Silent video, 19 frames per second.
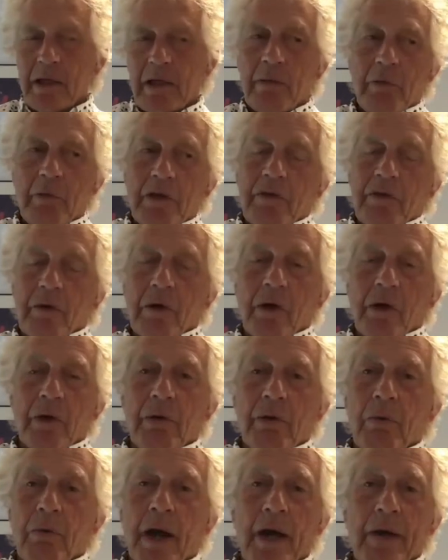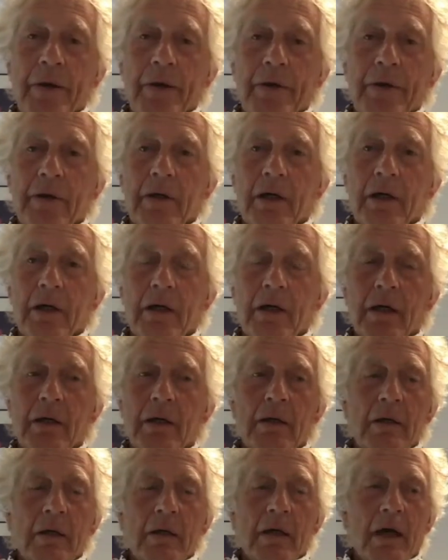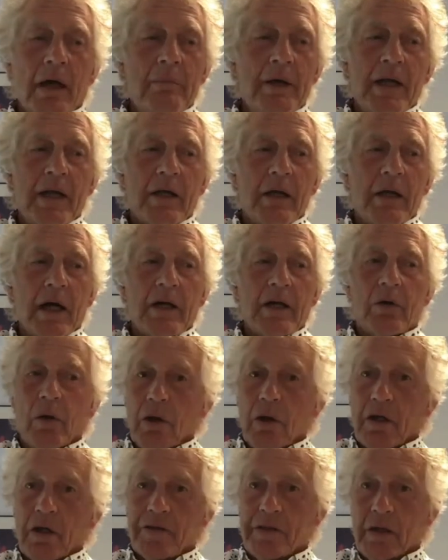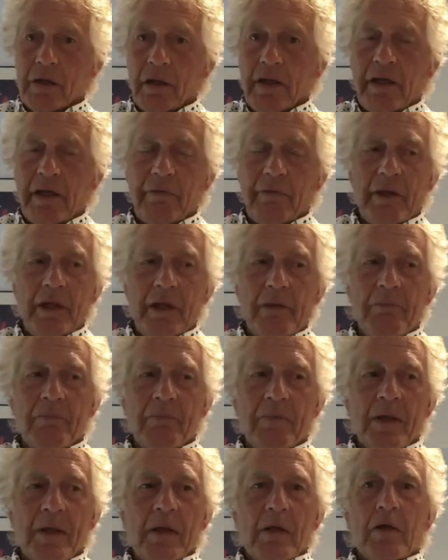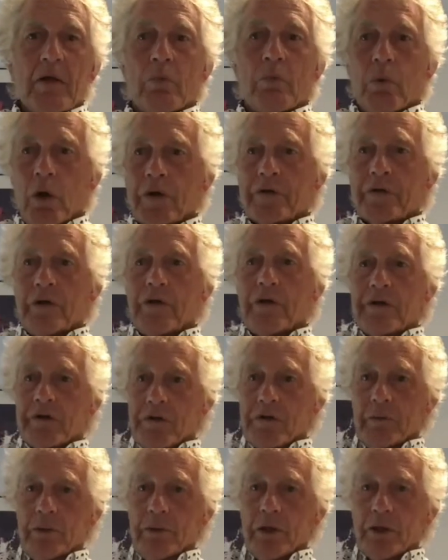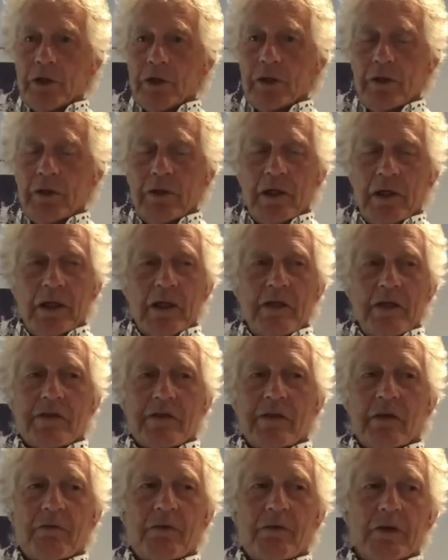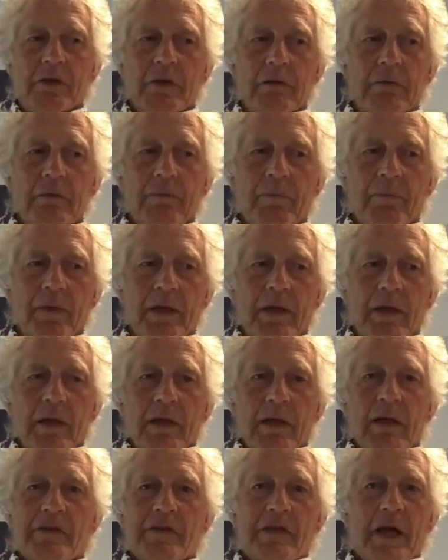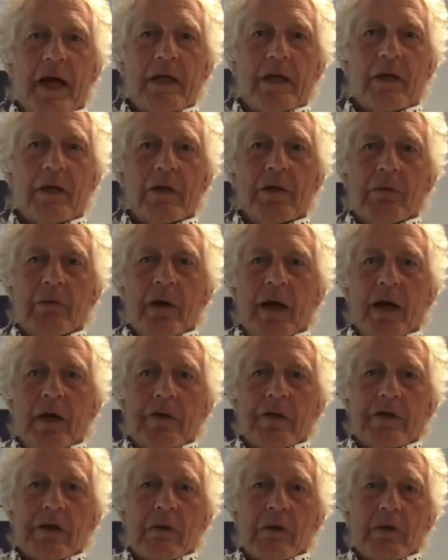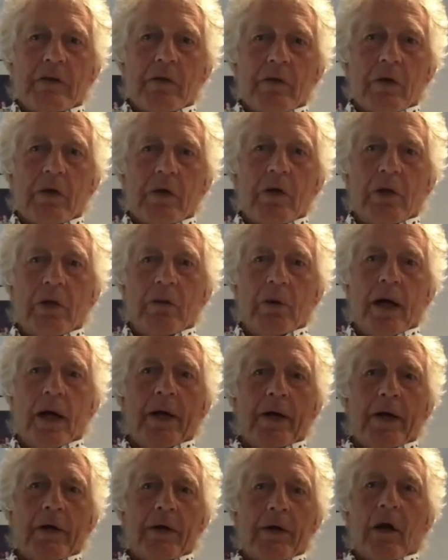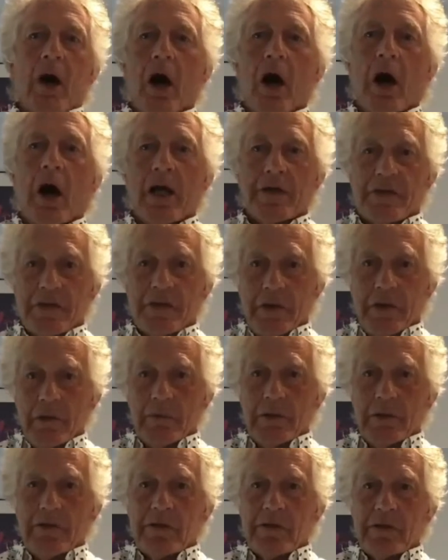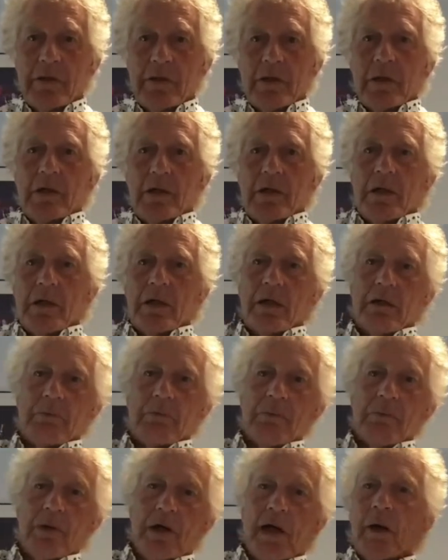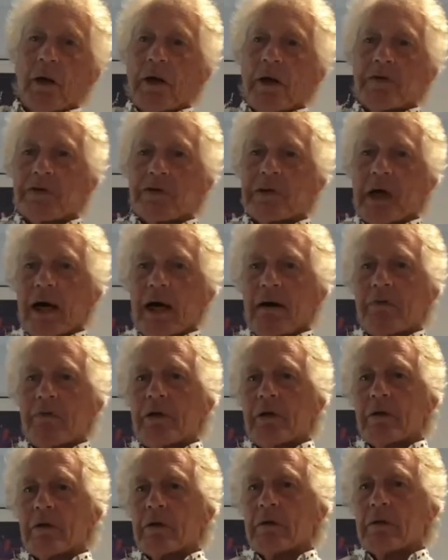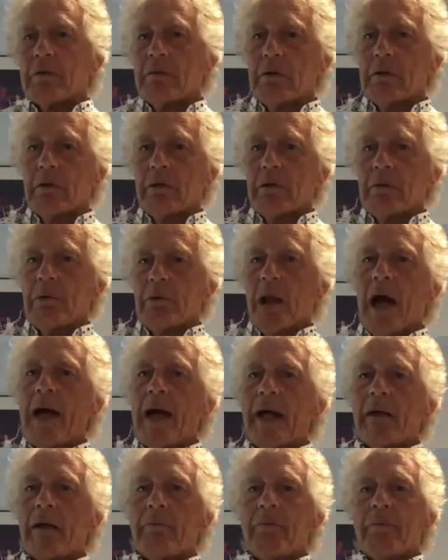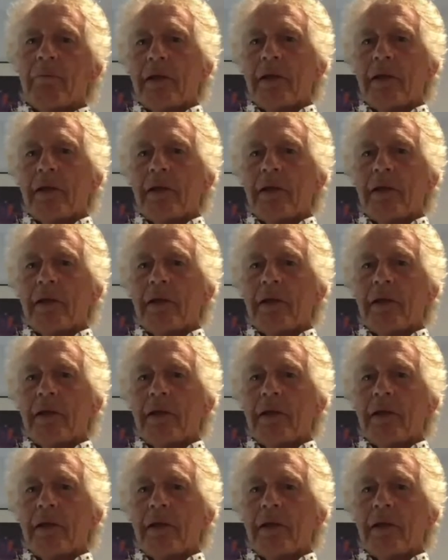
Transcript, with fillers: And then we took it on the road. I met a guy called Austin Levy who worked in distribution and said, "Phil, let's take it on the road." So we took it on the road and hired cinemas and put our own staff in to play it,